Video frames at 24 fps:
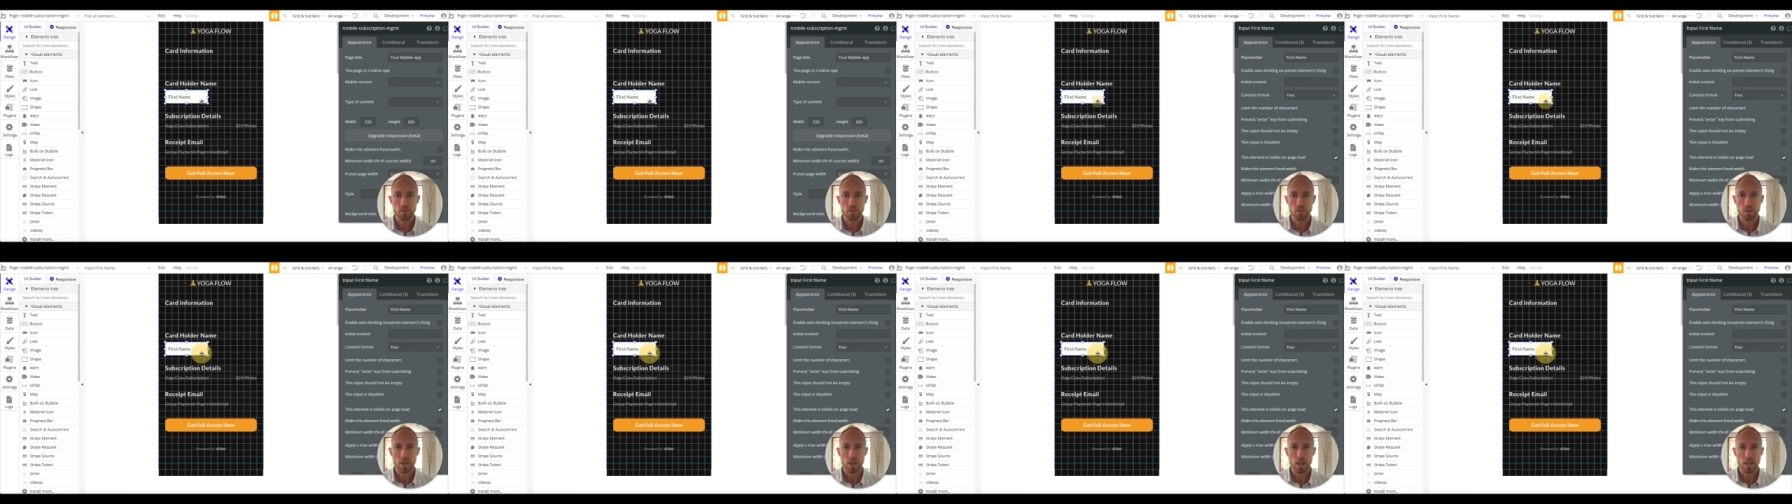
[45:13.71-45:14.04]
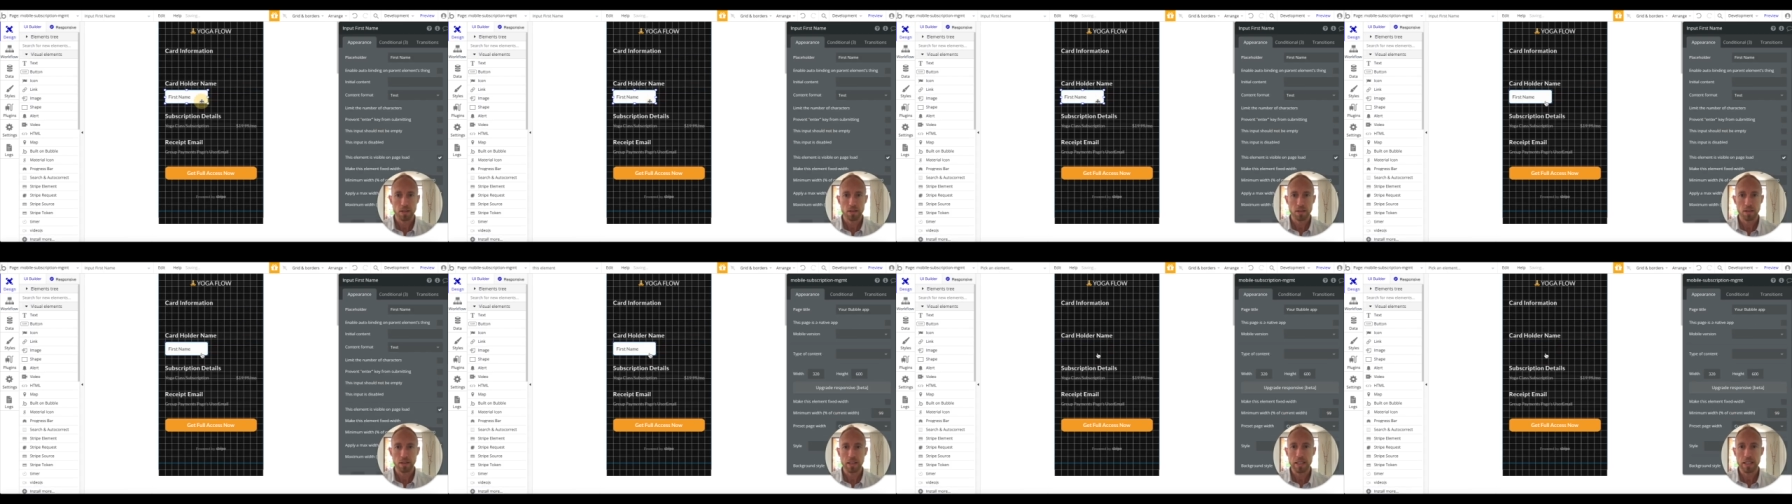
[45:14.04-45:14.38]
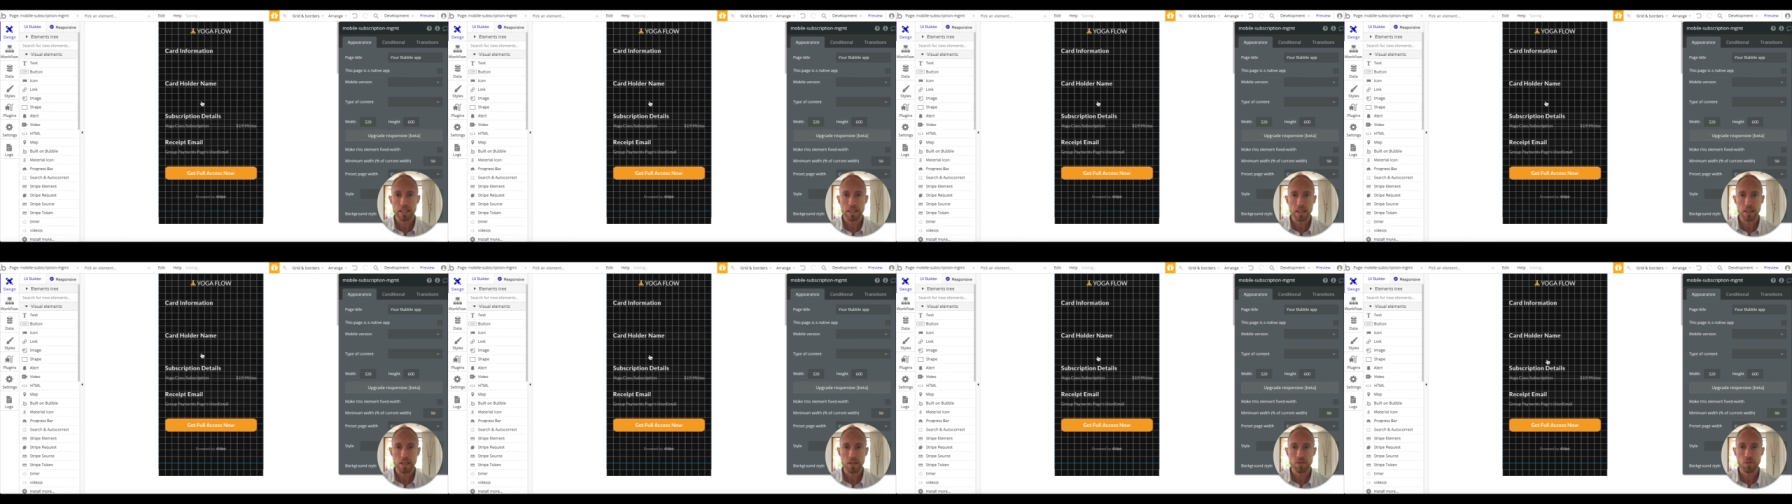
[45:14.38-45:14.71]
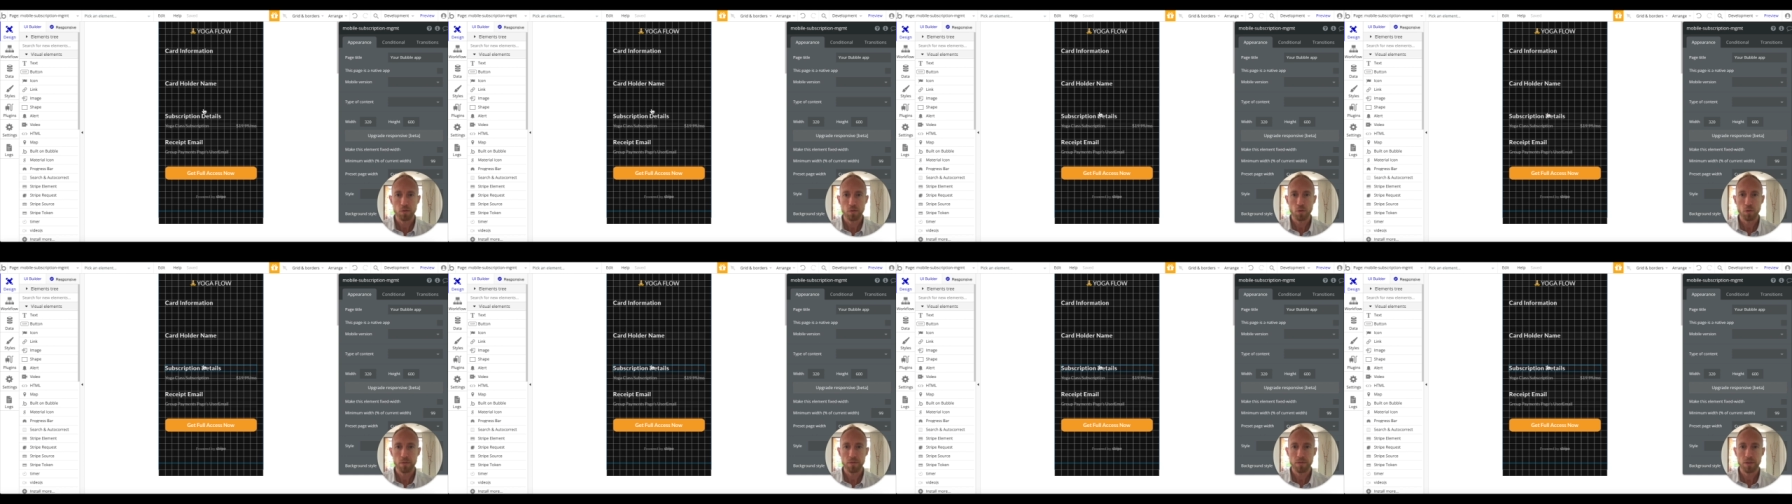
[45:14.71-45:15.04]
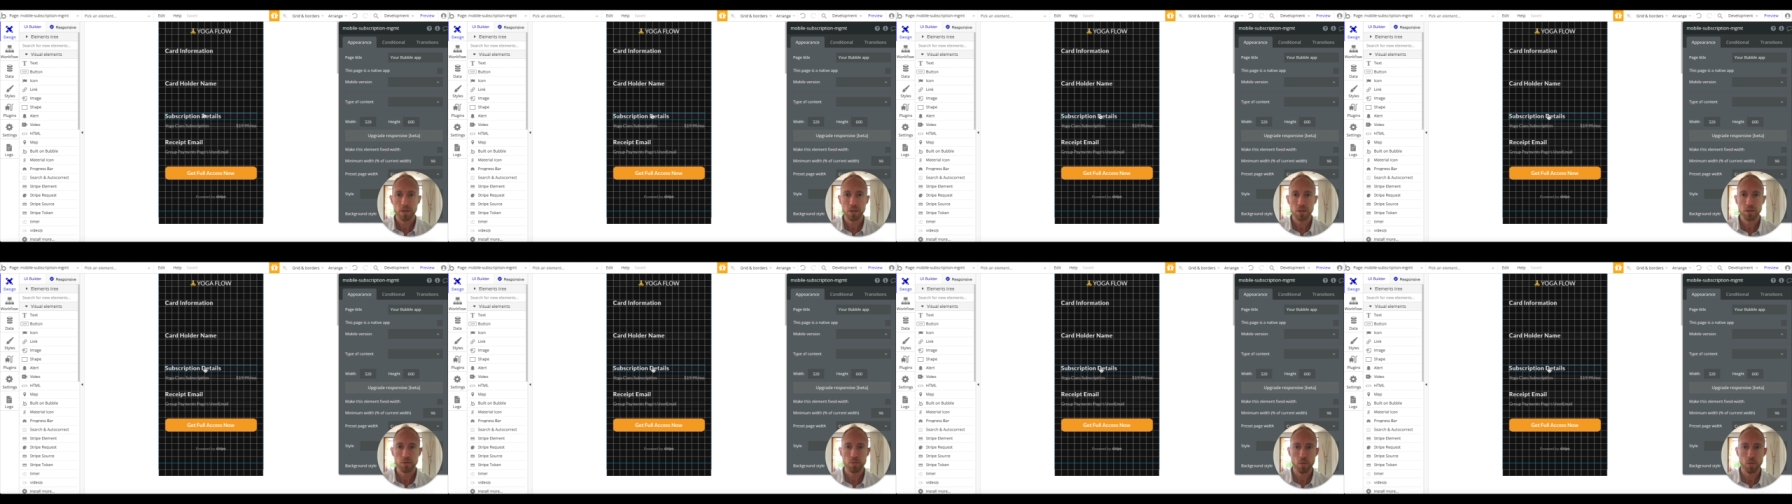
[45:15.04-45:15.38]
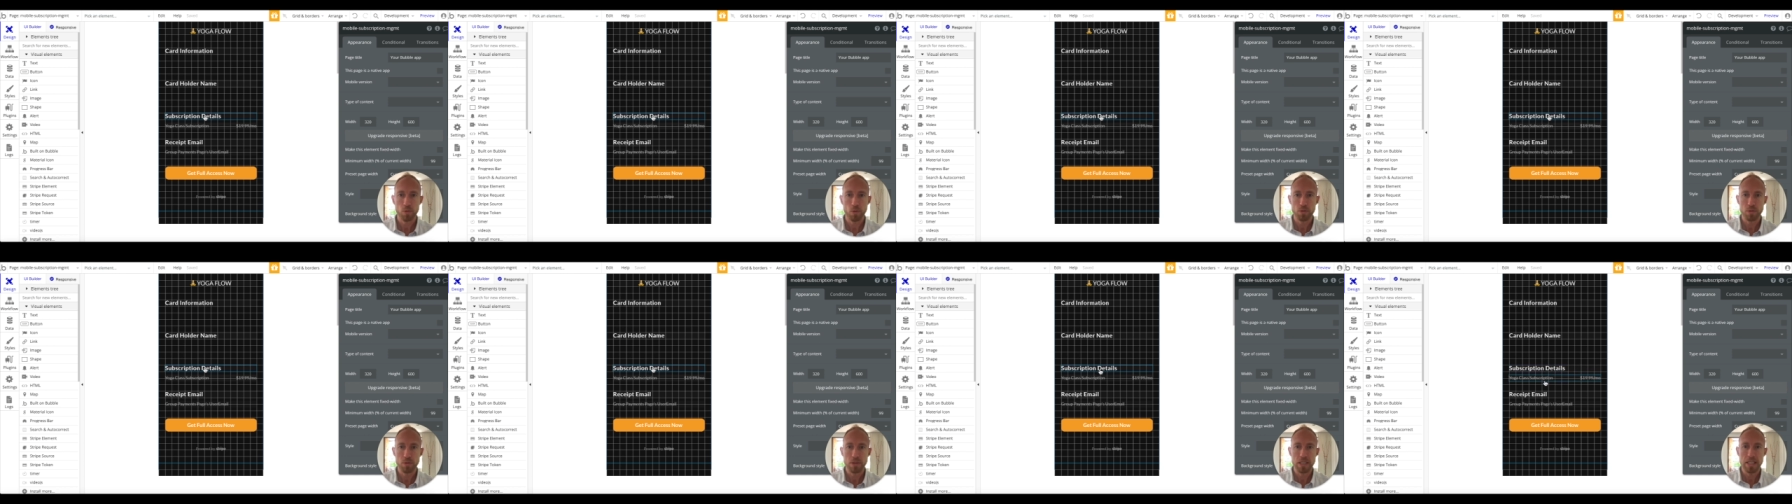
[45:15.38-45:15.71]
uh, deleting these form fields. We
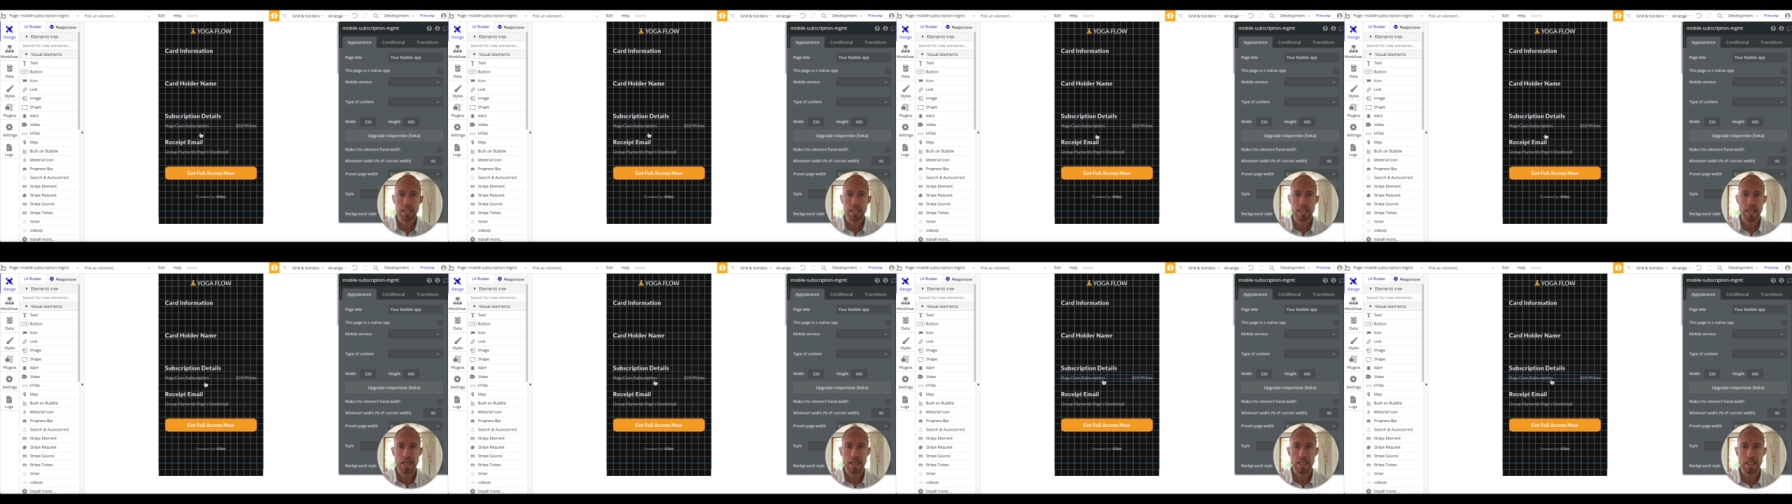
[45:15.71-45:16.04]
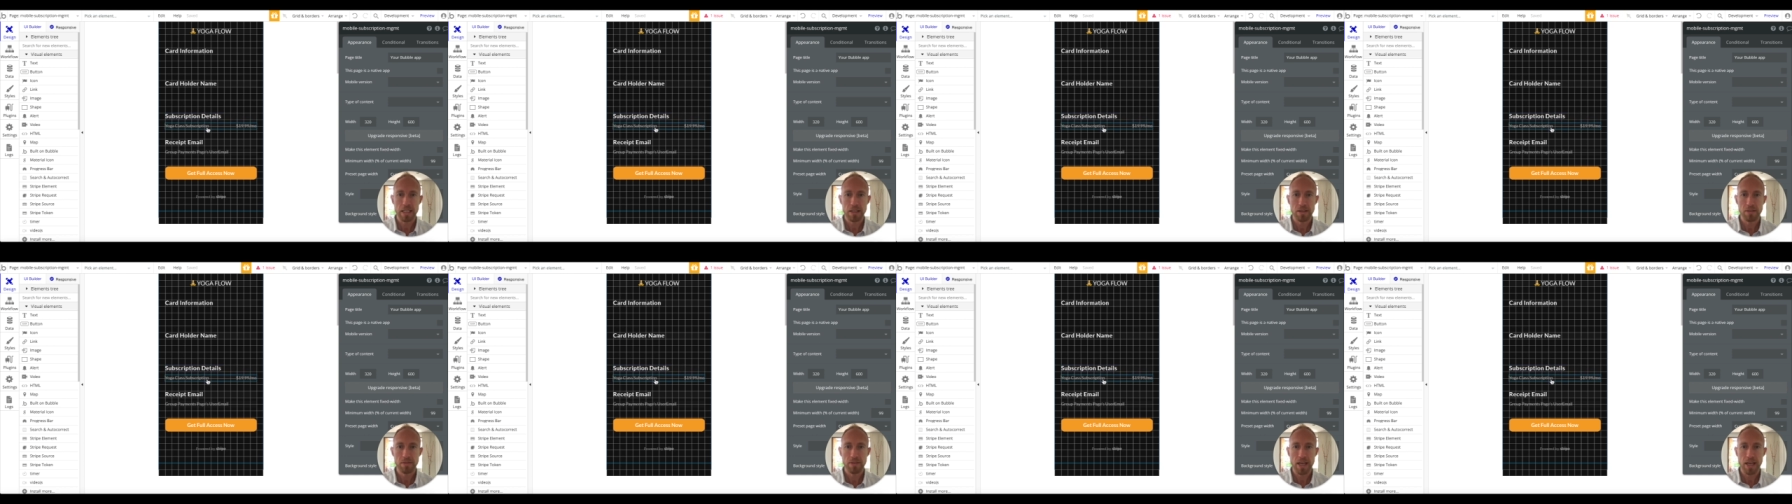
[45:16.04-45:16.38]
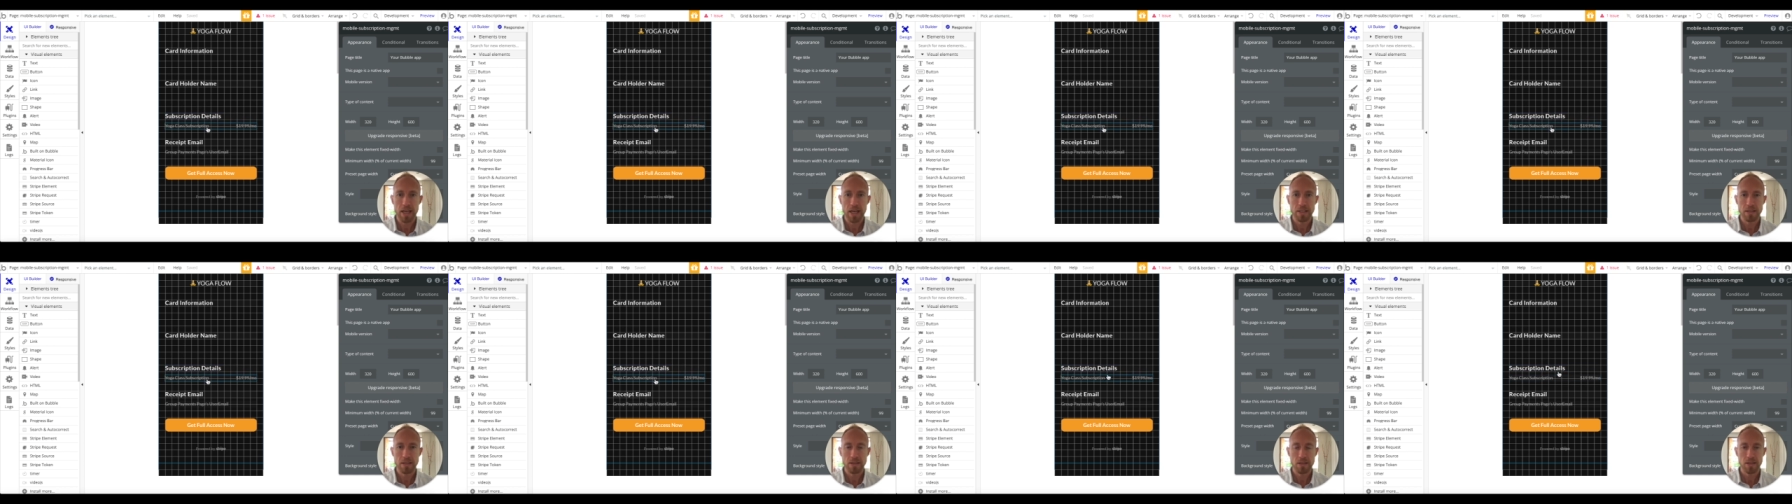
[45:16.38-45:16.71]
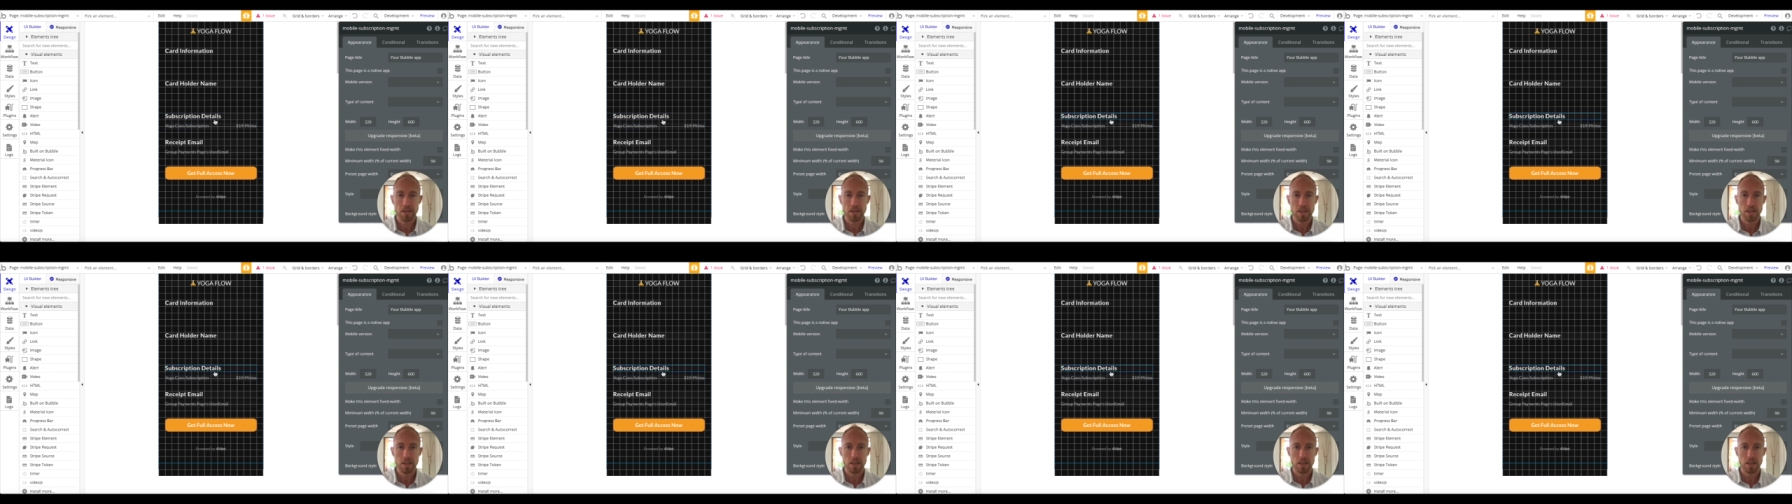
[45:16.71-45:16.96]
won't need any of that.